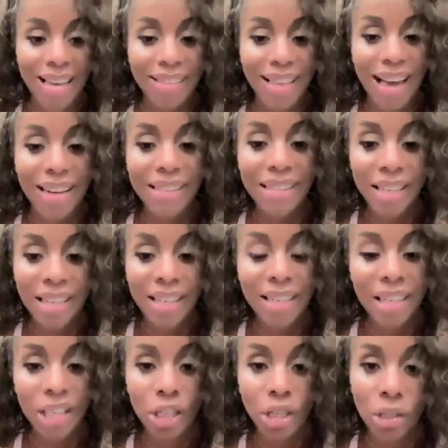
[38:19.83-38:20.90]
That is going to
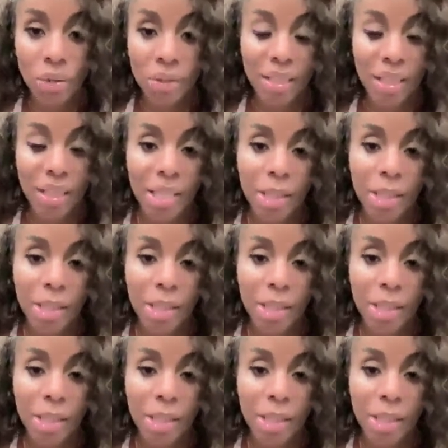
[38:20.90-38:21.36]
conclude